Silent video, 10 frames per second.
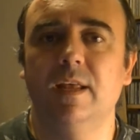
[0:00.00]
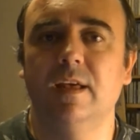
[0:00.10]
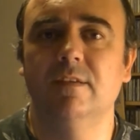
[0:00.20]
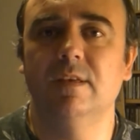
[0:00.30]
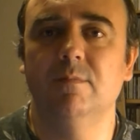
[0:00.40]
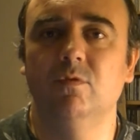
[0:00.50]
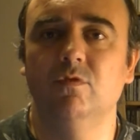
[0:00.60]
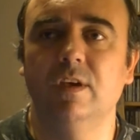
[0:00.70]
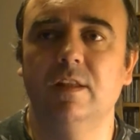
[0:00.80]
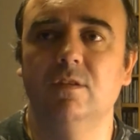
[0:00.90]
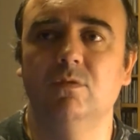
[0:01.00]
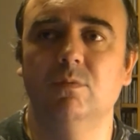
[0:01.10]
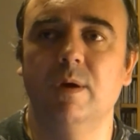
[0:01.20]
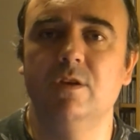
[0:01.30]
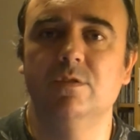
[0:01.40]
and ask them to send it to
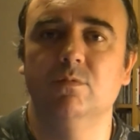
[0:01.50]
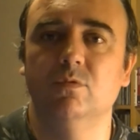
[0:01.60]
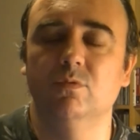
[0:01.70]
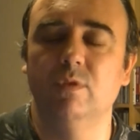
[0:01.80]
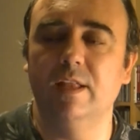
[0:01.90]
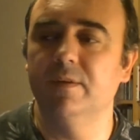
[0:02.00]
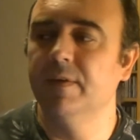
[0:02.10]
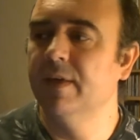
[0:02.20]
Belgium to do that.